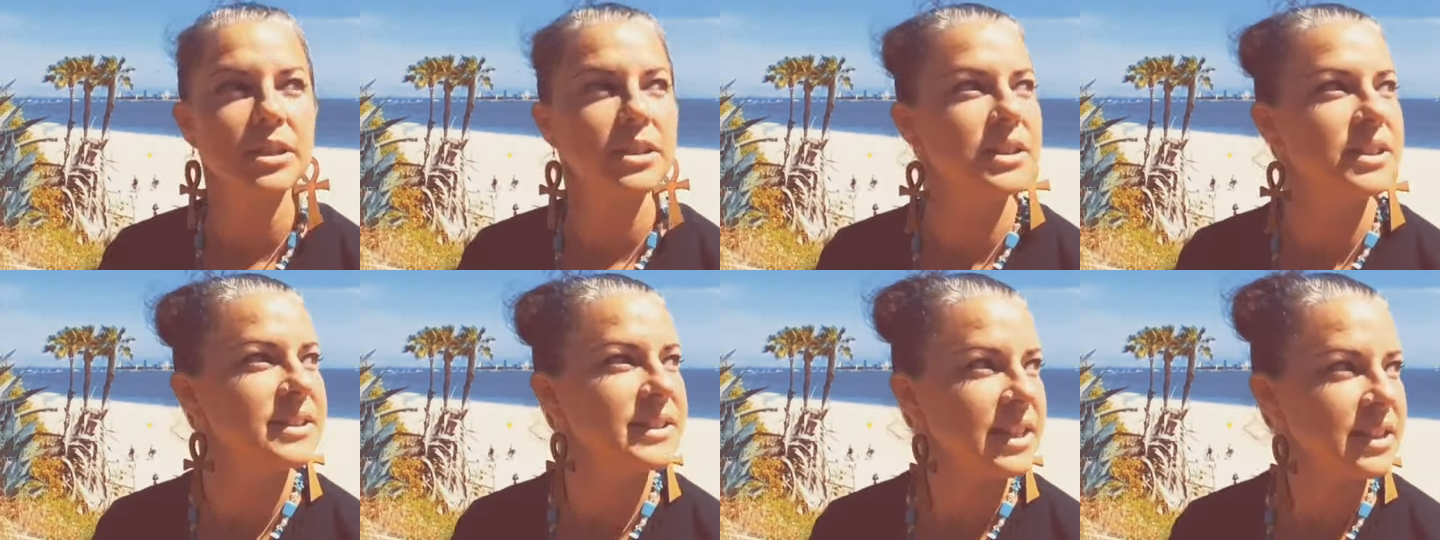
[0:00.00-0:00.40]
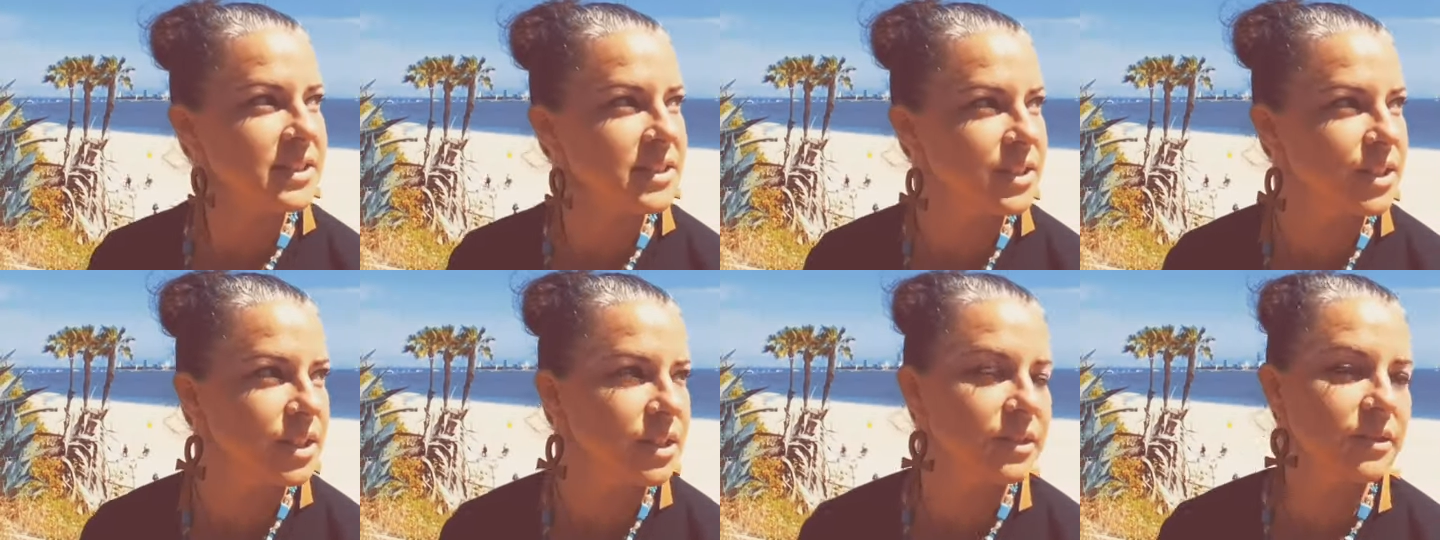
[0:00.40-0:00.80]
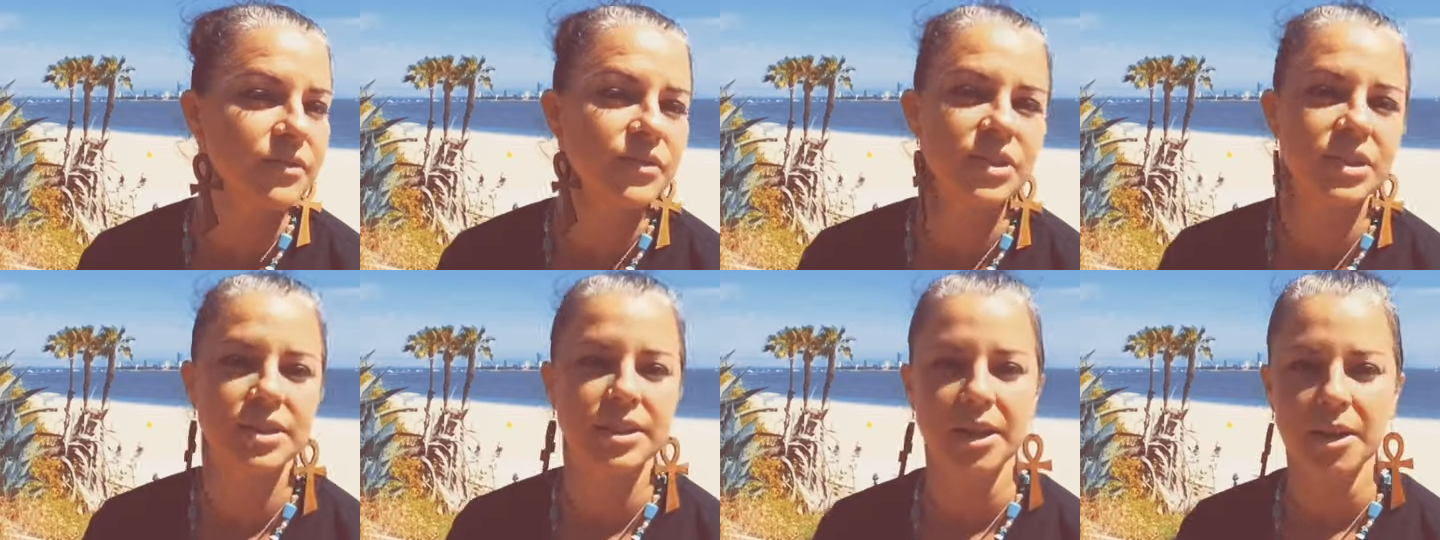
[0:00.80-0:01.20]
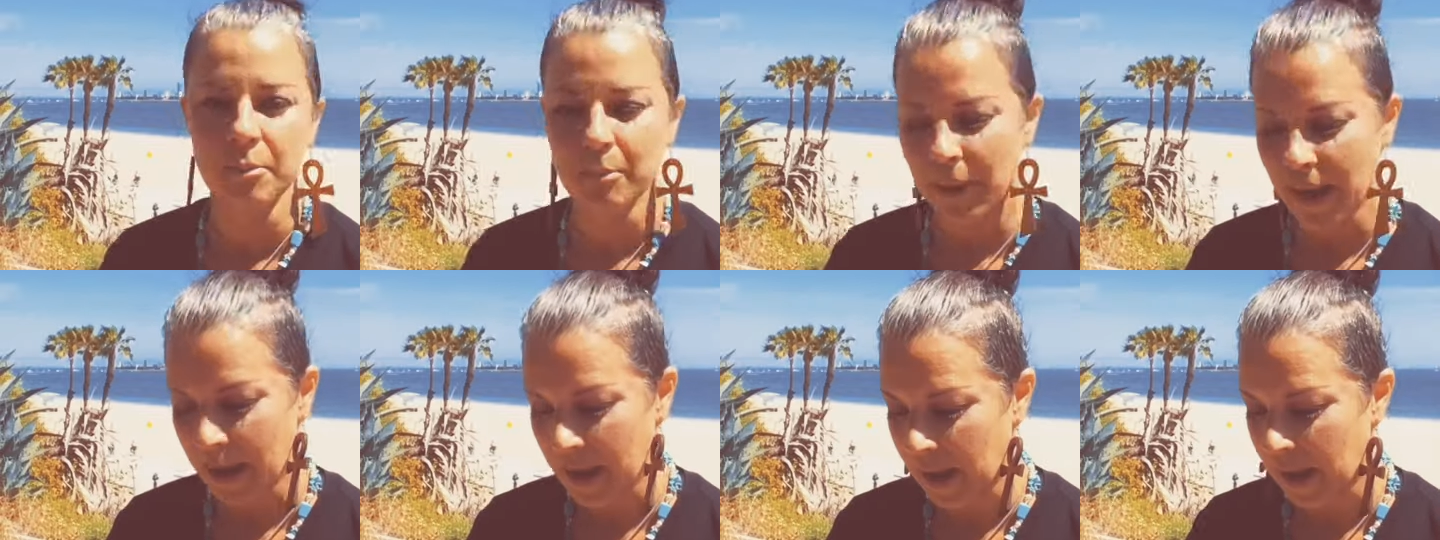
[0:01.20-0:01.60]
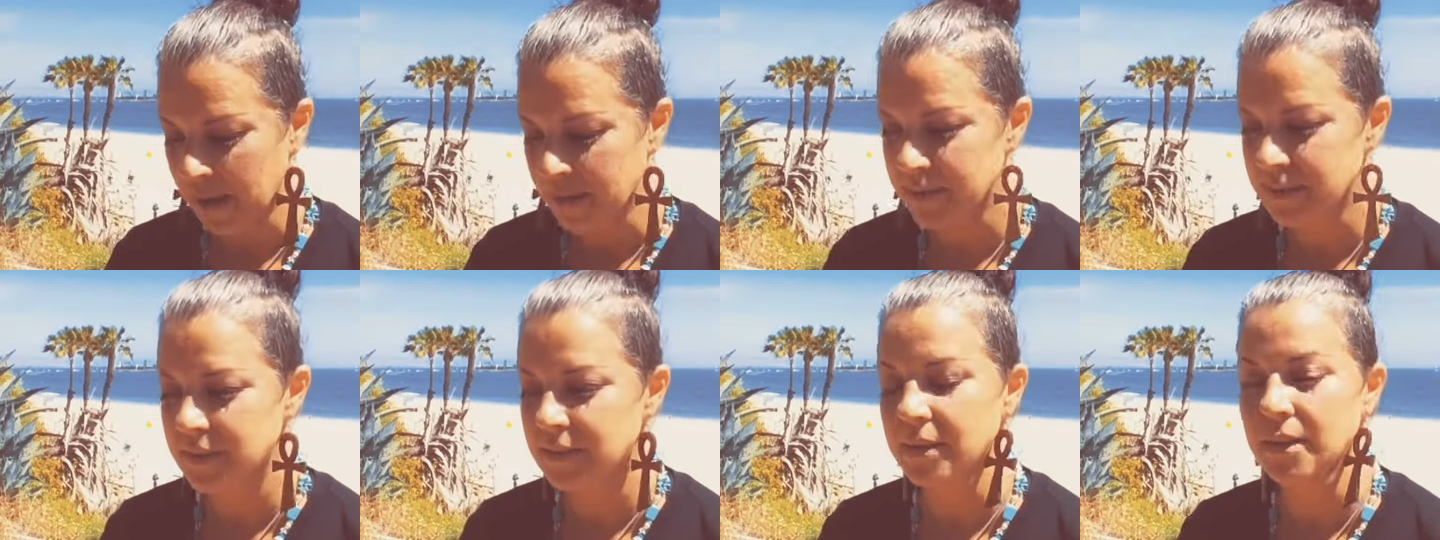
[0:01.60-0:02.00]
the sensitives, the
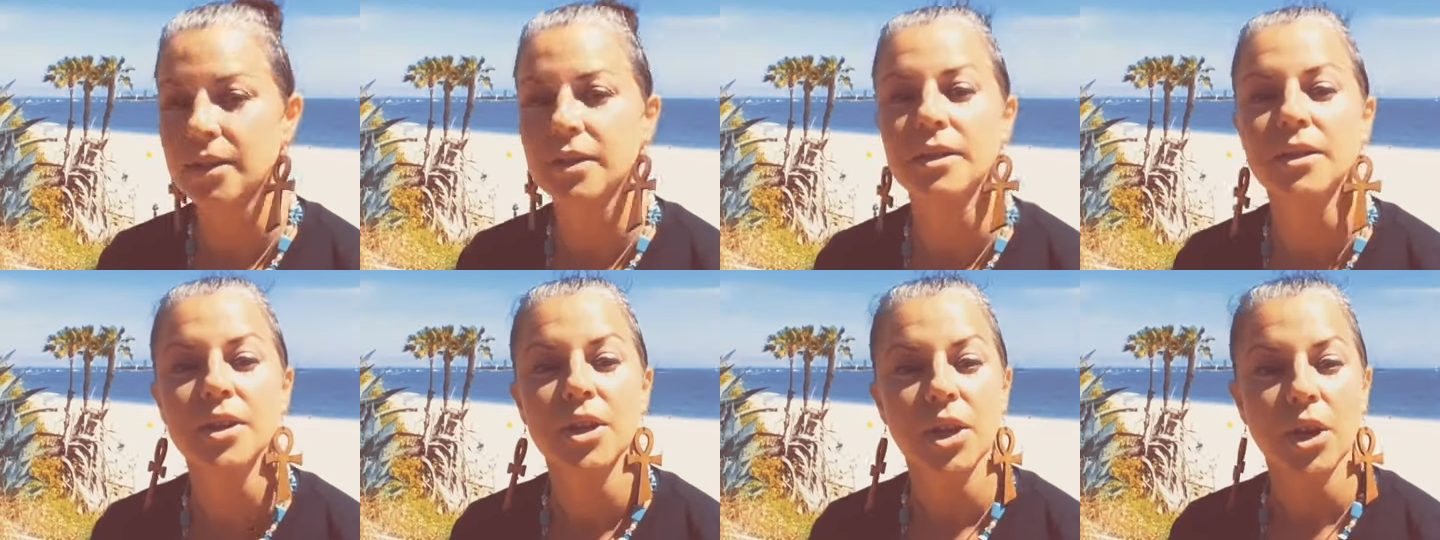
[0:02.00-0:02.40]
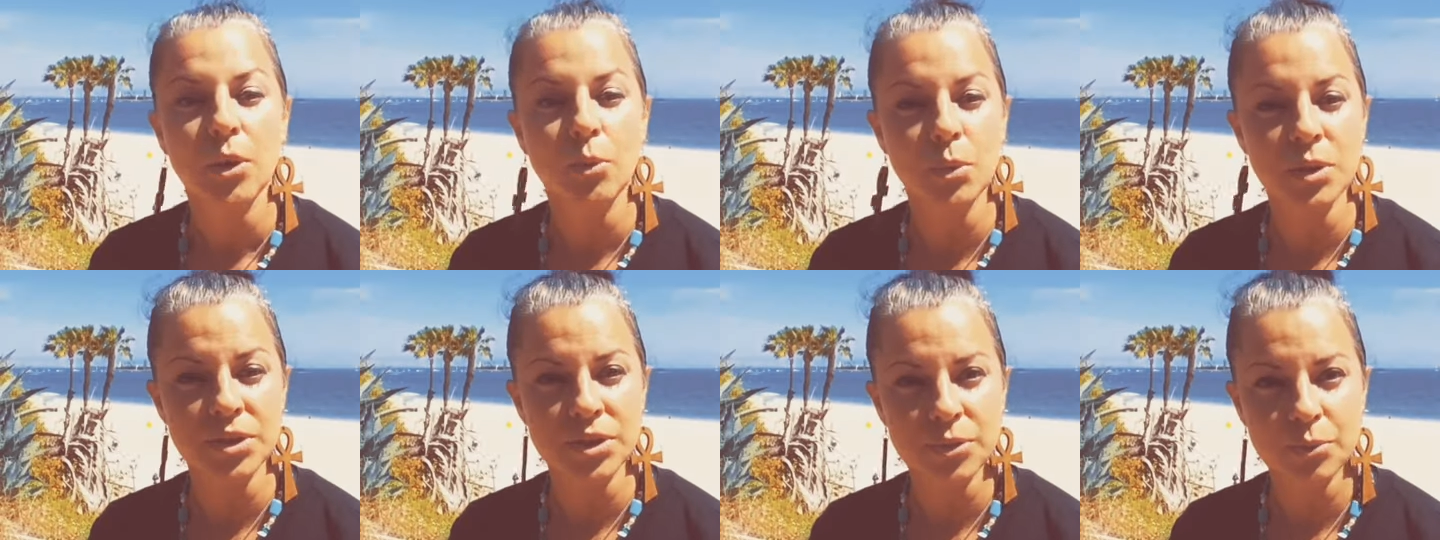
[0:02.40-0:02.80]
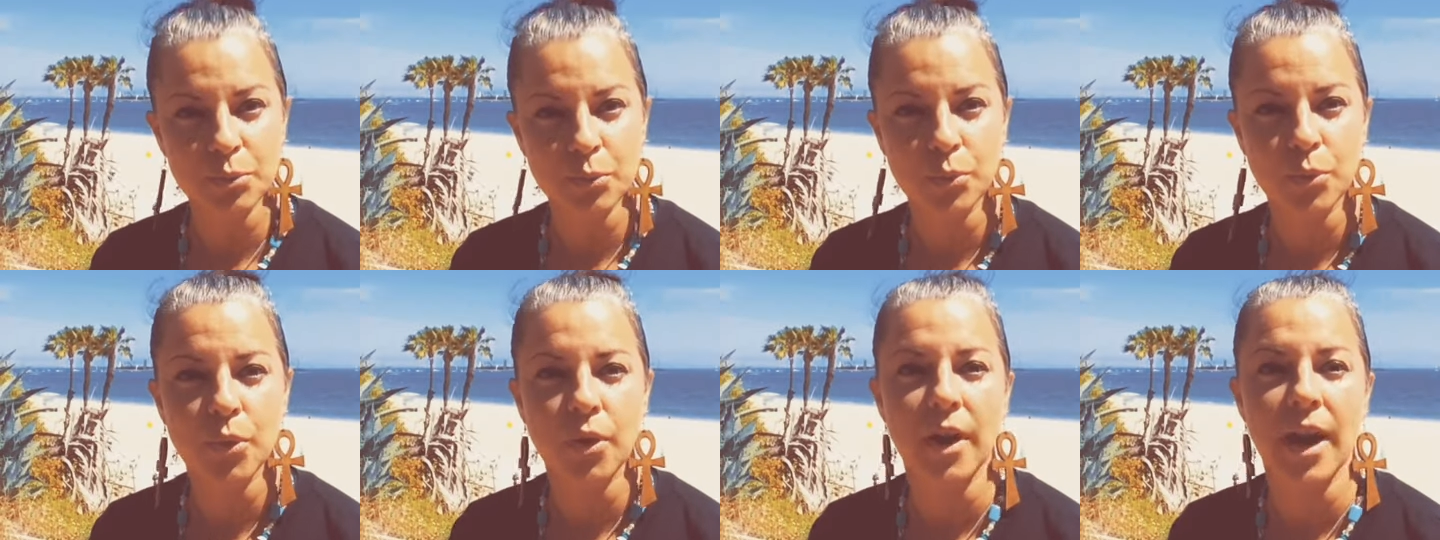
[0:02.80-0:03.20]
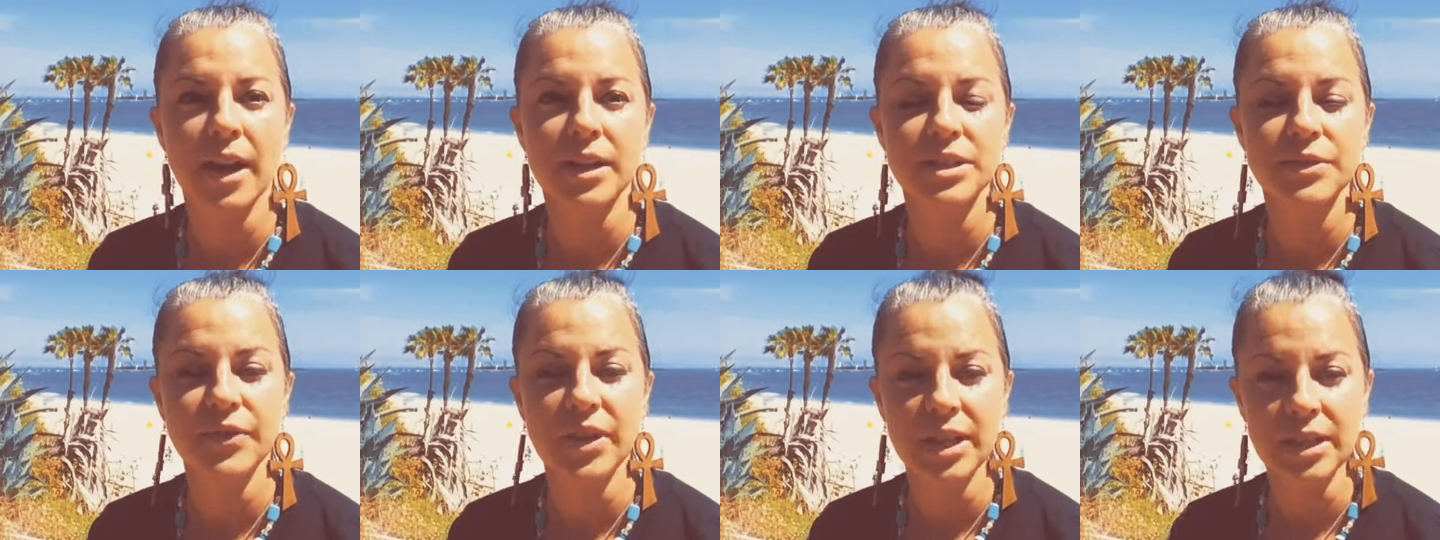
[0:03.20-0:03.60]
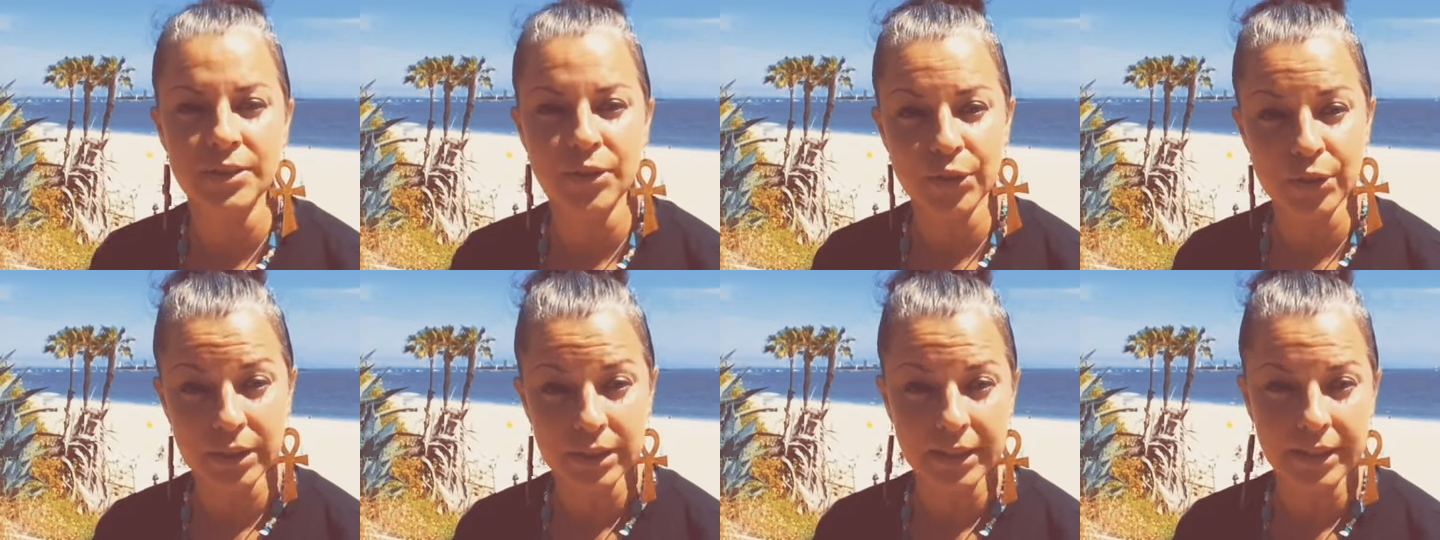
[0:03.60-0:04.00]
empaths, the ones who are activating
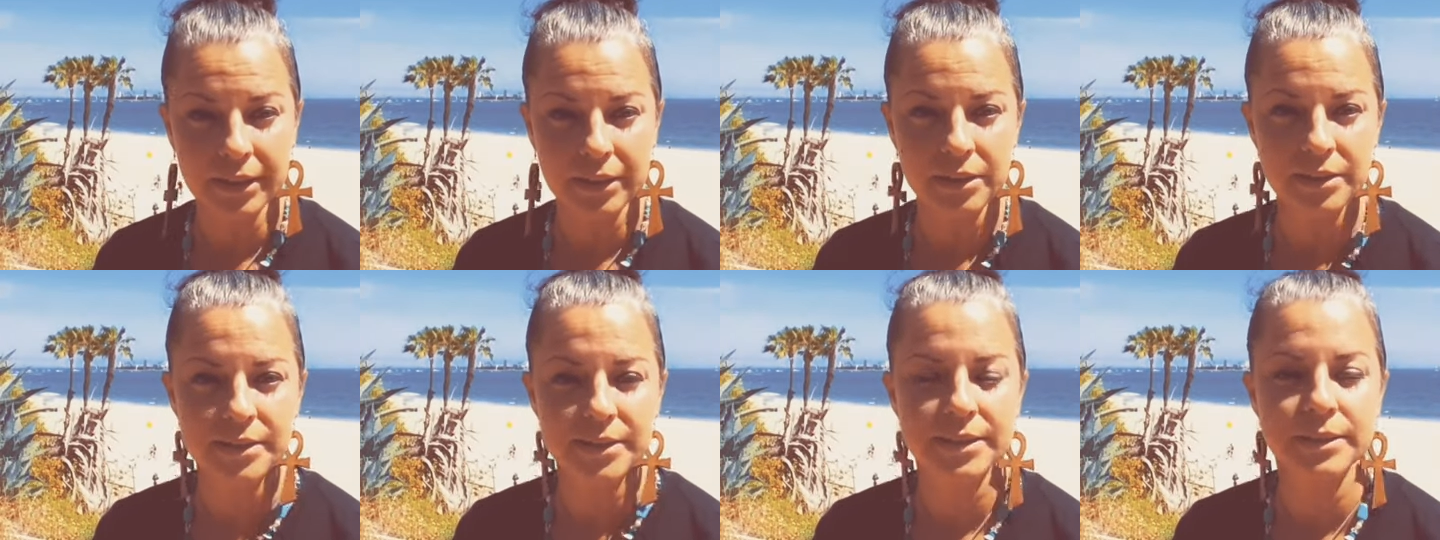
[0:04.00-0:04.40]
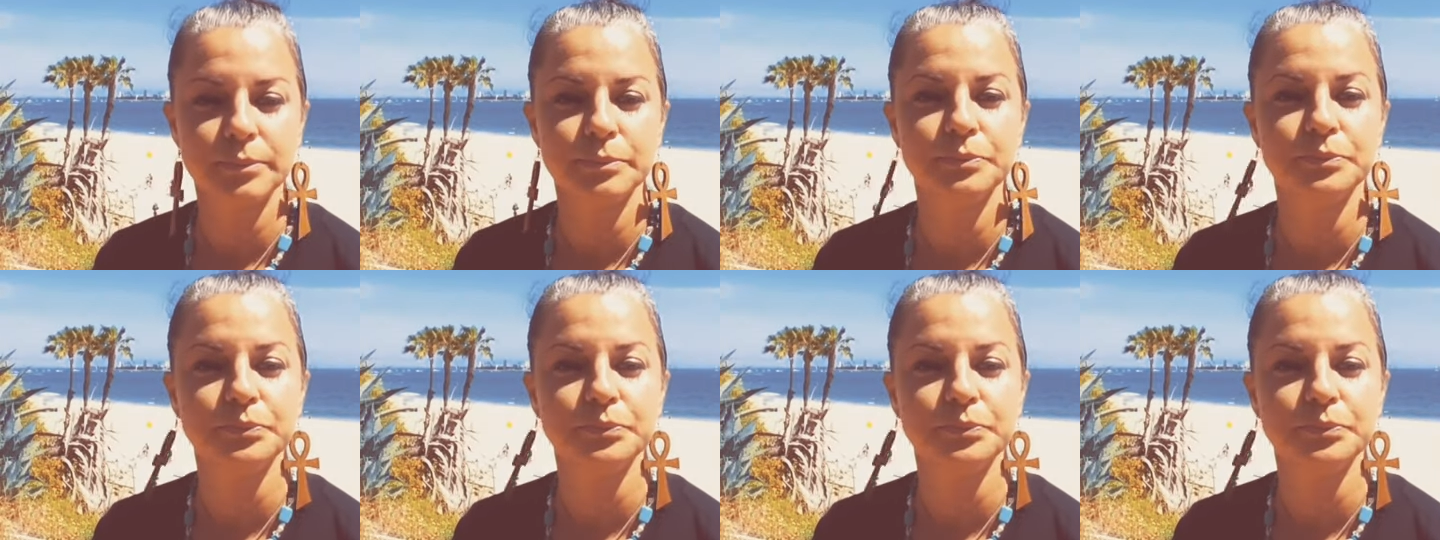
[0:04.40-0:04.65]
their clairs,